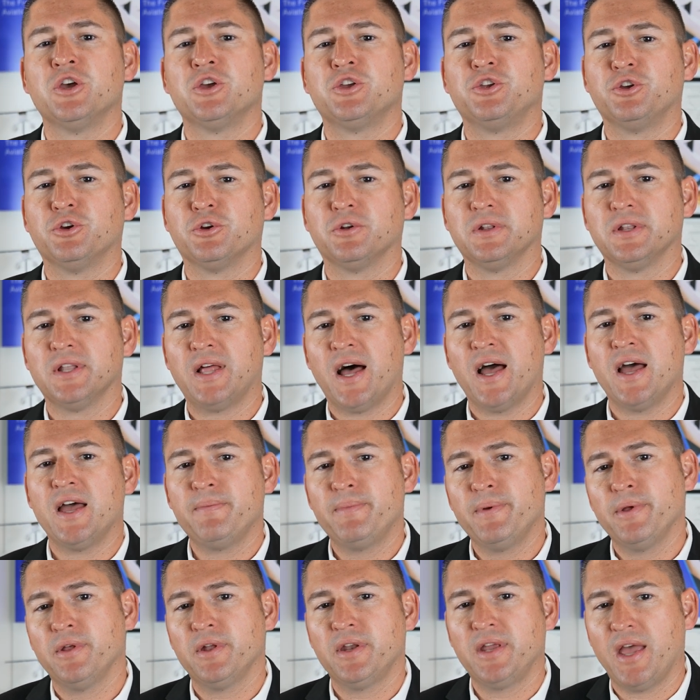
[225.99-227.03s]
your
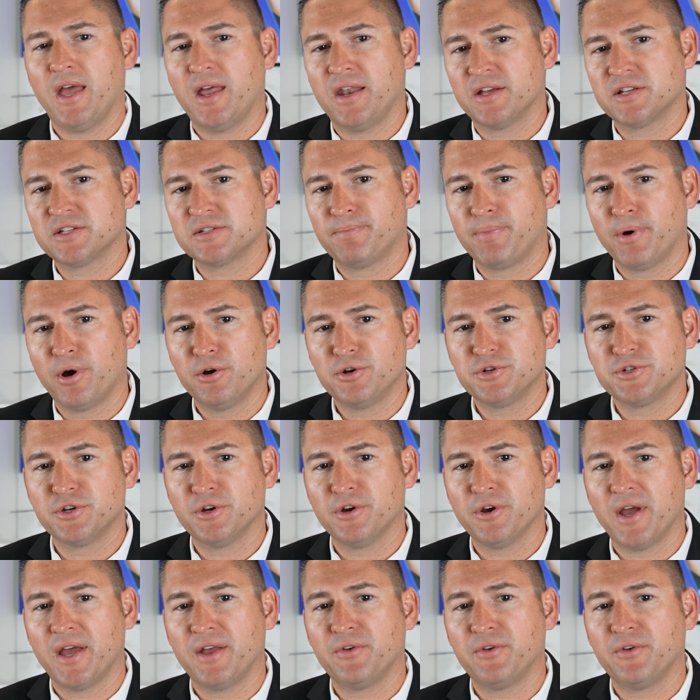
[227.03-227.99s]
liability and exposure